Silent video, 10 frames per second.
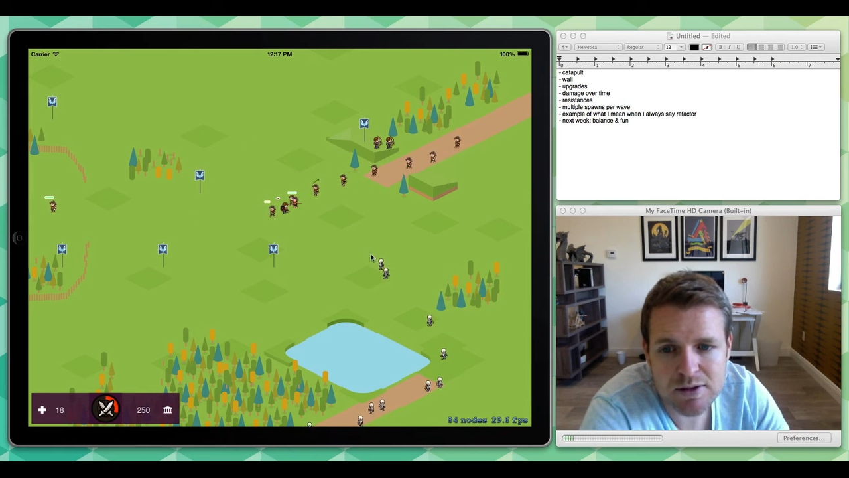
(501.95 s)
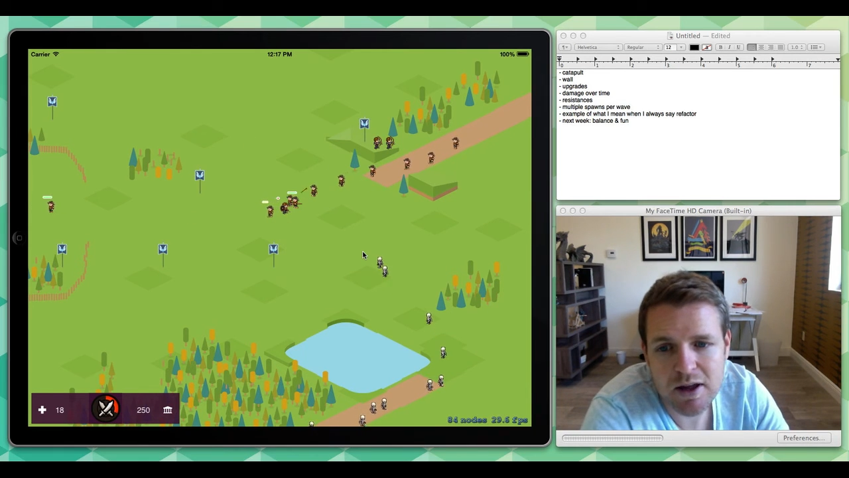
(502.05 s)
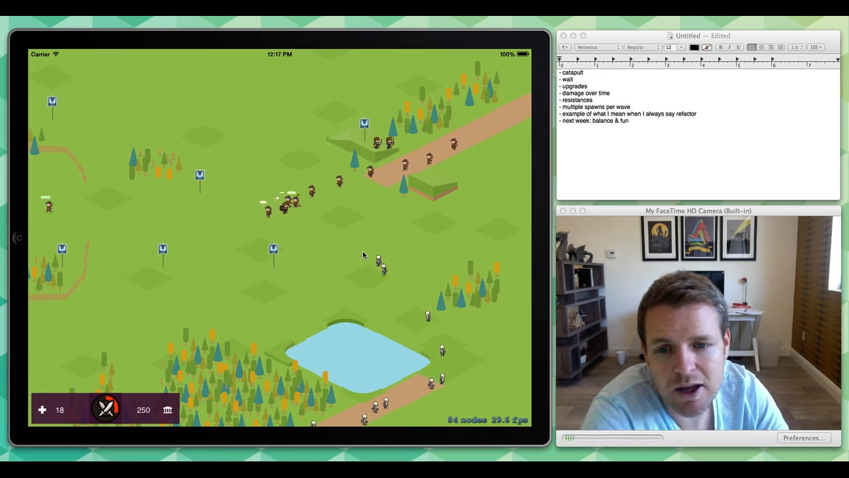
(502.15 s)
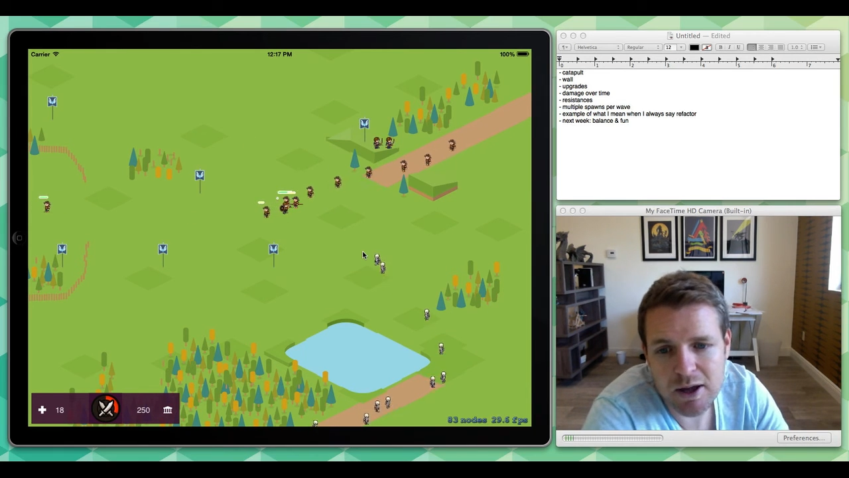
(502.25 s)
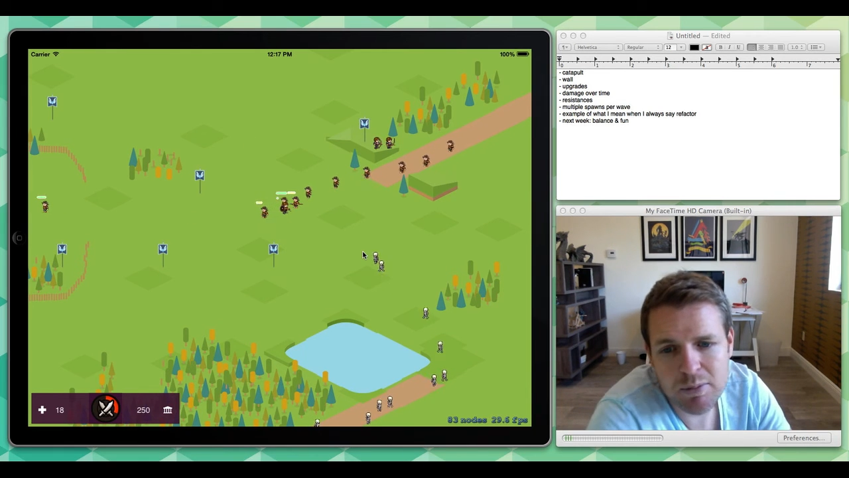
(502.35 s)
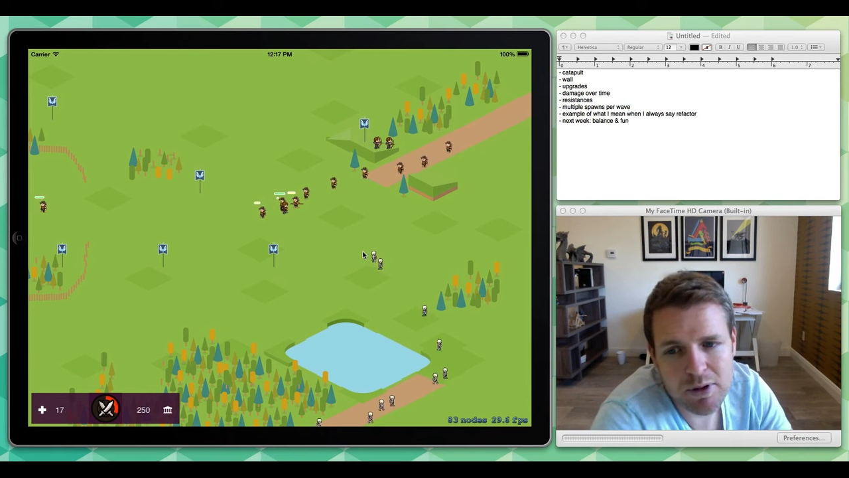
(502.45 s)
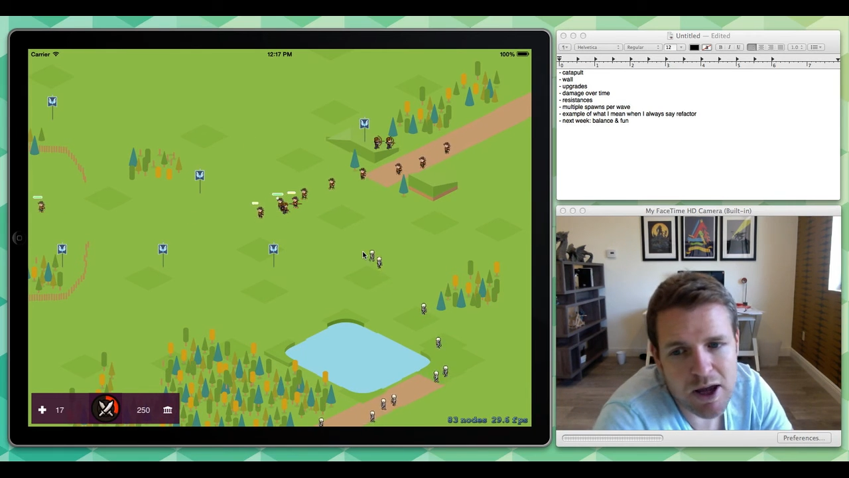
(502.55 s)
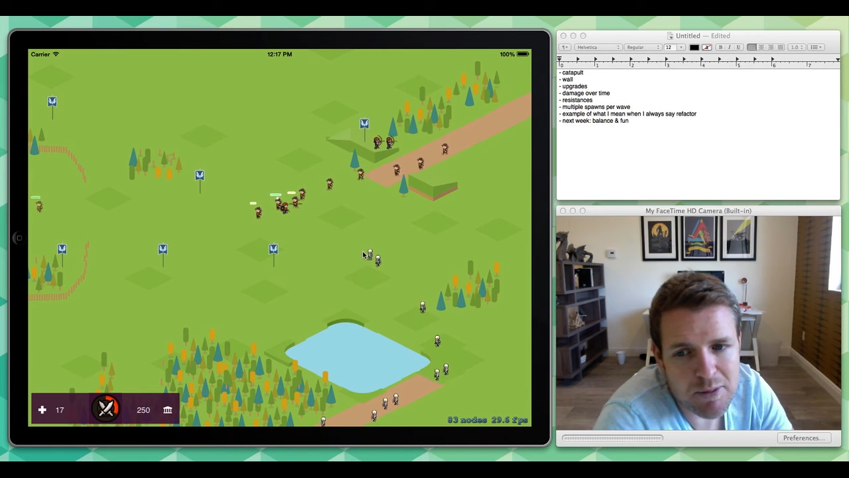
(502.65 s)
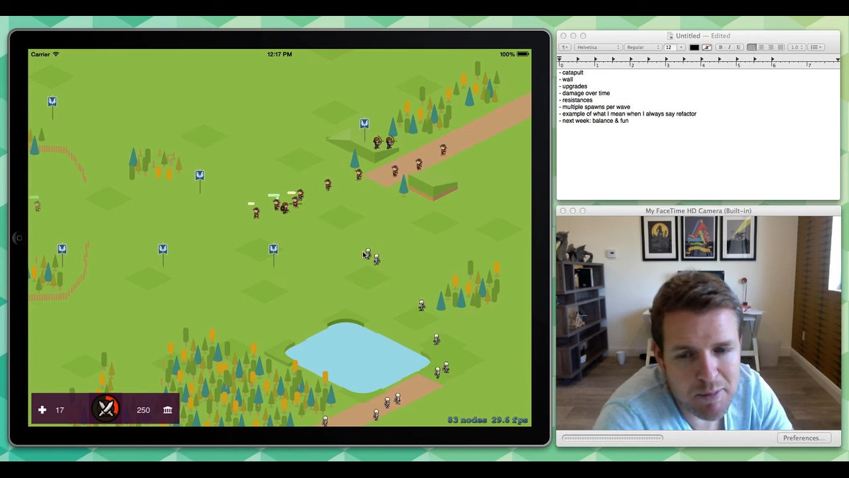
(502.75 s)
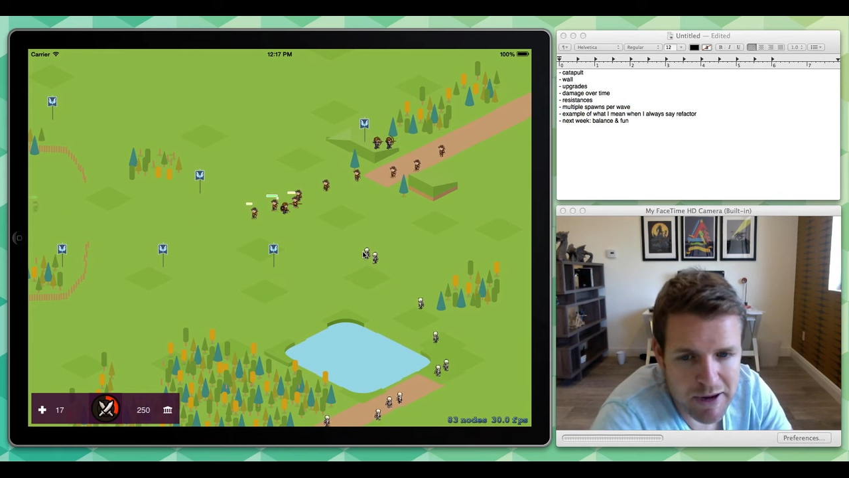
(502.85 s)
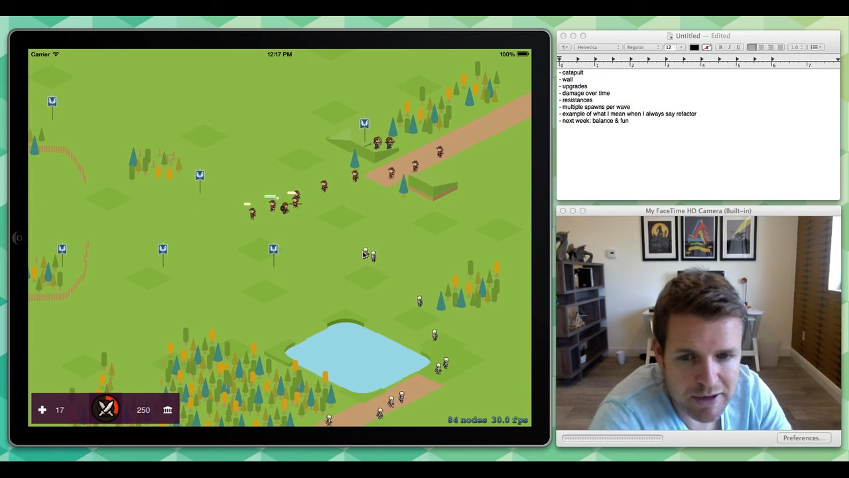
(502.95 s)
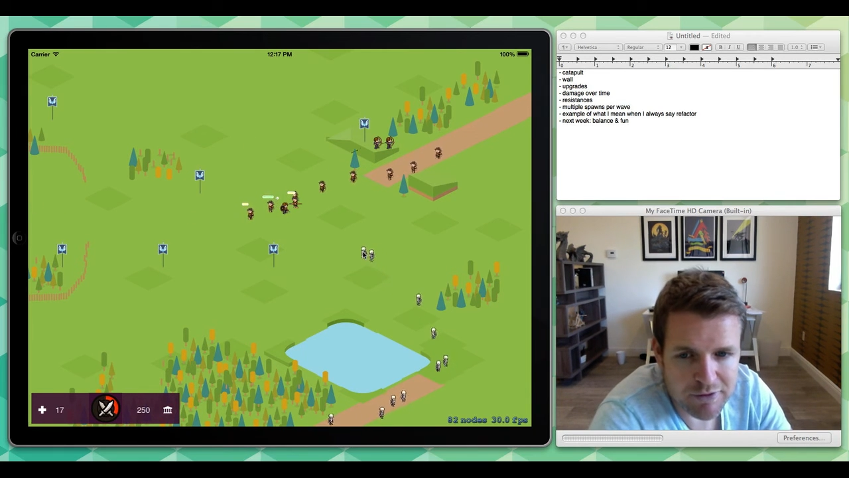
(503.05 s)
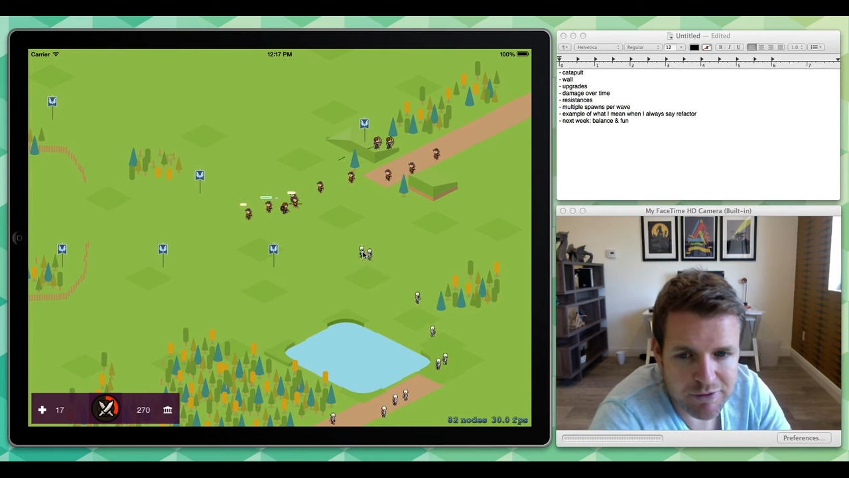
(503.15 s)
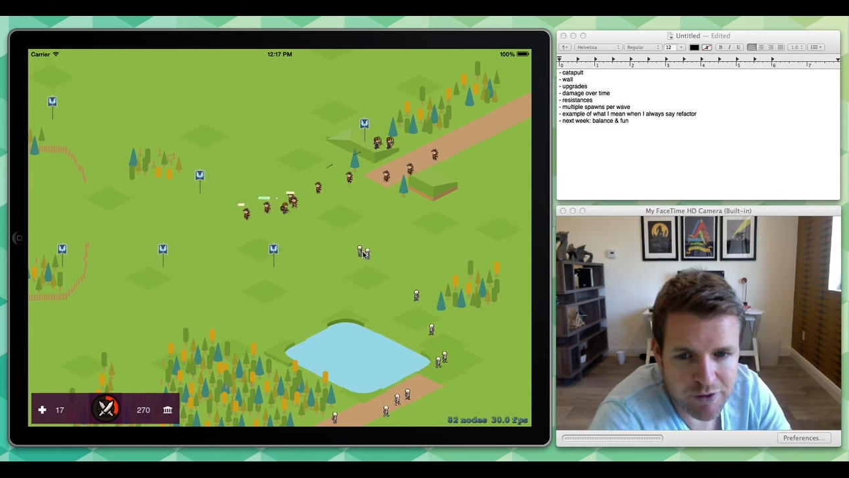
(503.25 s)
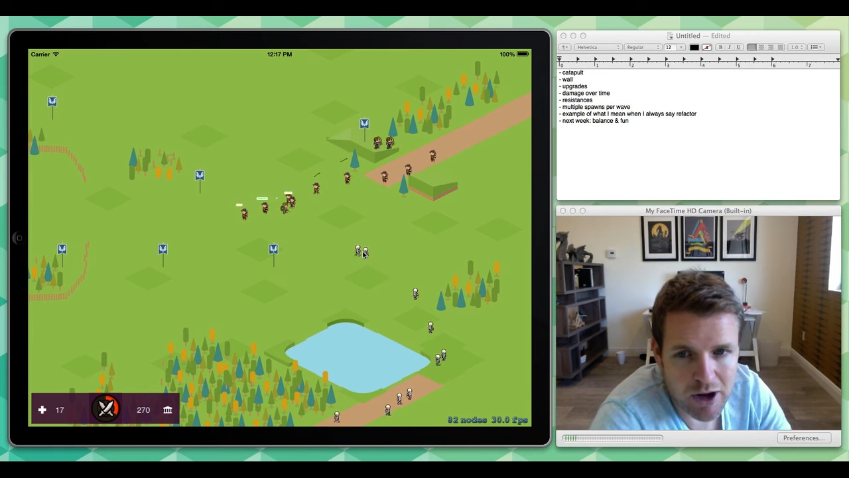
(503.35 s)
game and make it
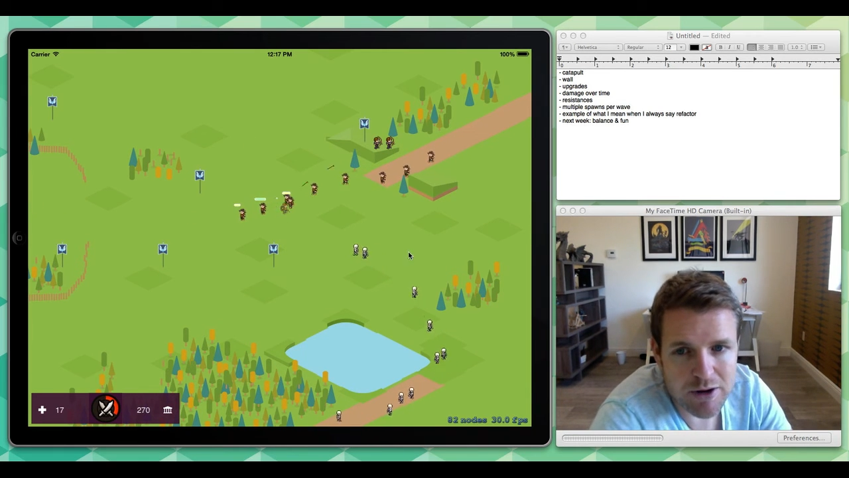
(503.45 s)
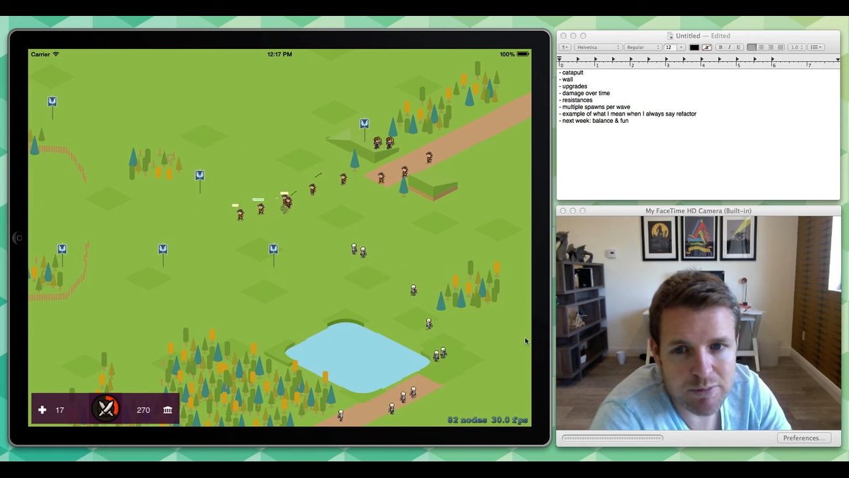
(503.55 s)
fun,